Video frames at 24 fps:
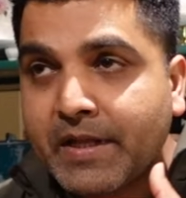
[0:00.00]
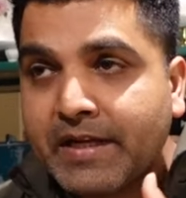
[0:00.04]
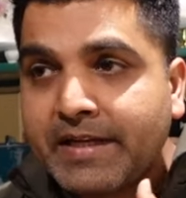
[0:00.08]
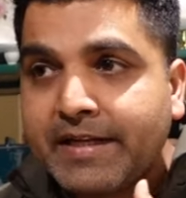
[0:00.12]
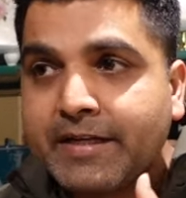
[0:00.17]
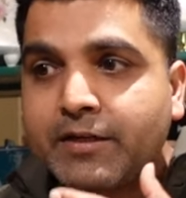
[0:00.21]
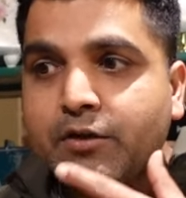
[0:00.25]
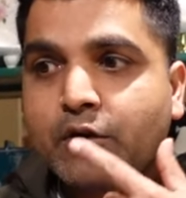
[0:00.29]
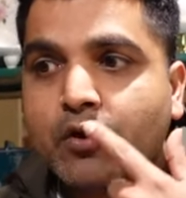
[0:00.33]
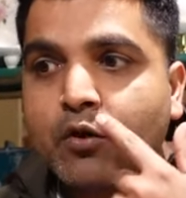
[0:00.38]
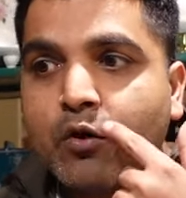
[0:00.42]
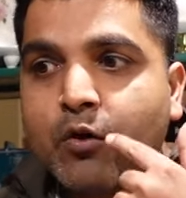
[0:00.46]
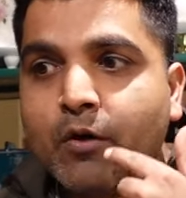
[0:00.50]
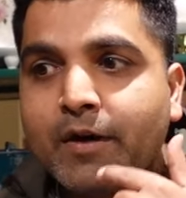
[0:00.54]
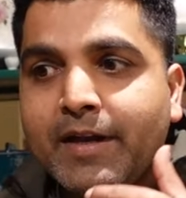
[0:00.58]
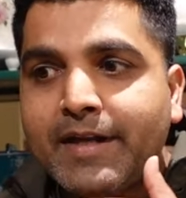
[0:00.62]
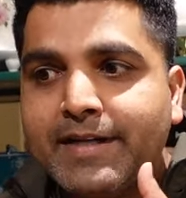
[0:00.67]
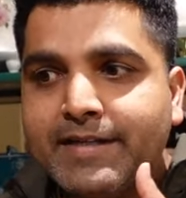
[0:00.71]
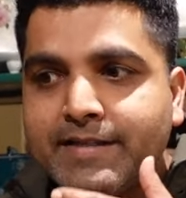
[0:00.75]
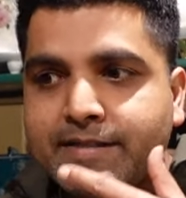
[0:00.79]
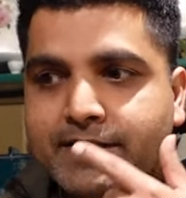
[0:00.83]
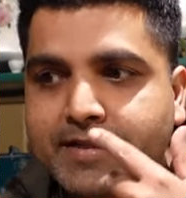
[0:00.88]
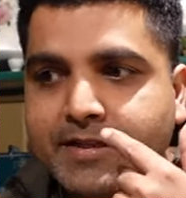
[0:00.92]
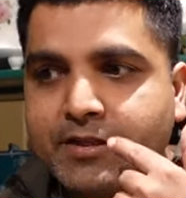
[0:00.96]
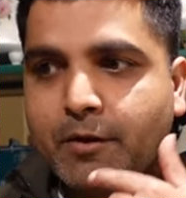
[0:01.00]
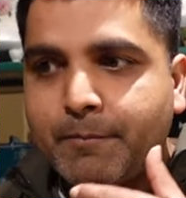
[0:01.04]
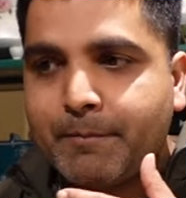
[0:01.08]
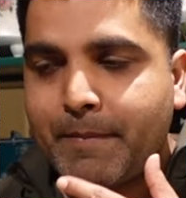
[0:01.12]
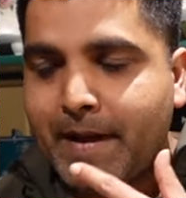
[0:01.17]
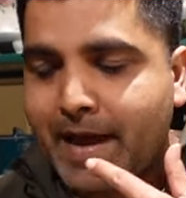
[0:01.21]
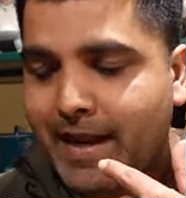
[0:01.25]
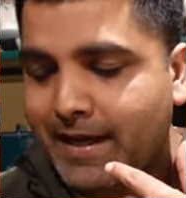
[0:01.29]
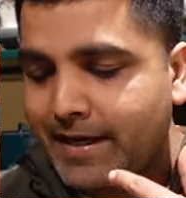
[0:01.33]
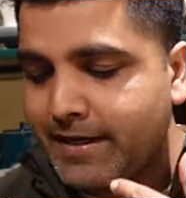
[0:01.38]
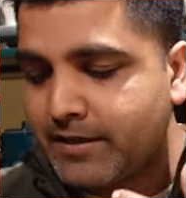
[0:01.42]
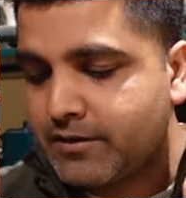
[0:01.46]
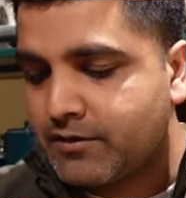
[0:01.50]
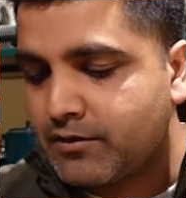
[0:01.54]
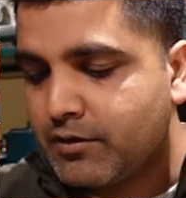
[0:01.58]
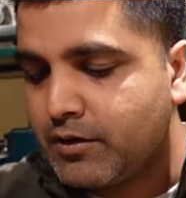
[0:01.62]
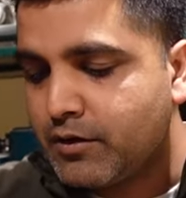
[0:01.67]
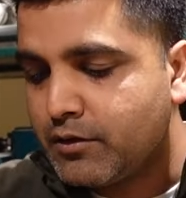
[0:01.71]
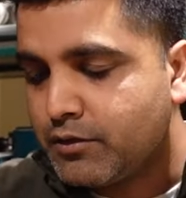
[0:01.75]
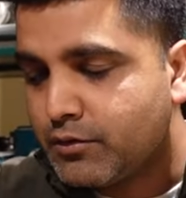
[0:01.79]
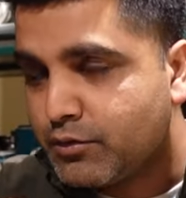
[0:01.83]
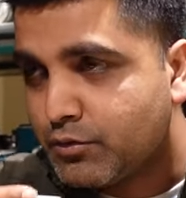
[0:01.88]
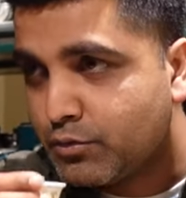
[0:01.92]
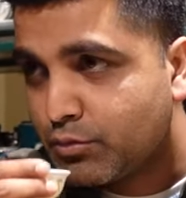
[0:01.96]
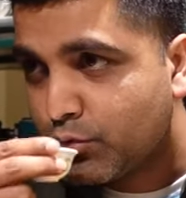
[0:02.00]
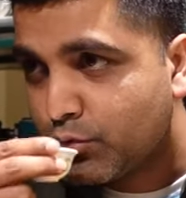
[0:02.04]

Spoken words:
need to roll it in your palate, no?